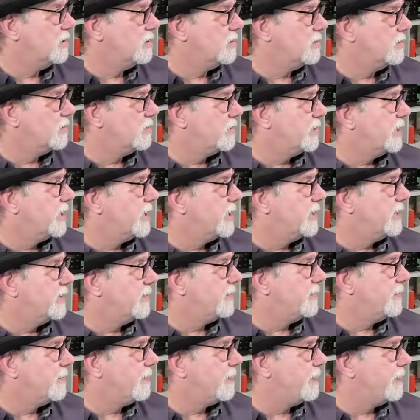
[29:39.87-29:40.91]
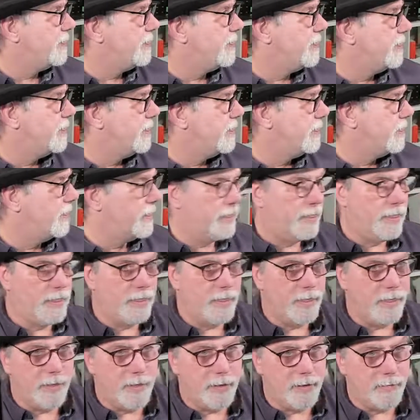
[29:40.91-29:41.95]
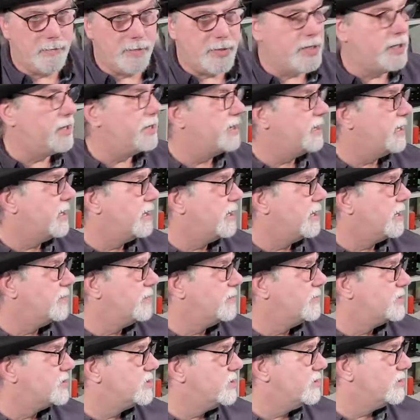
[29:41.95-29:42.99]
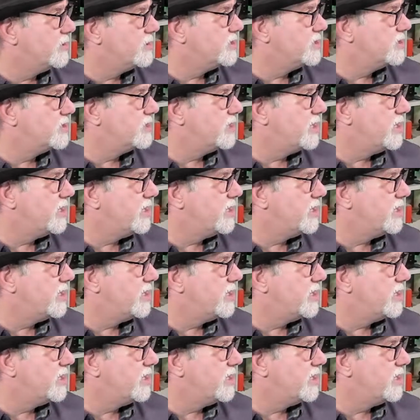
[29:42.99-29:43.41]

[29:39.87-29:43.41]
Okay. Let me get that up so you can see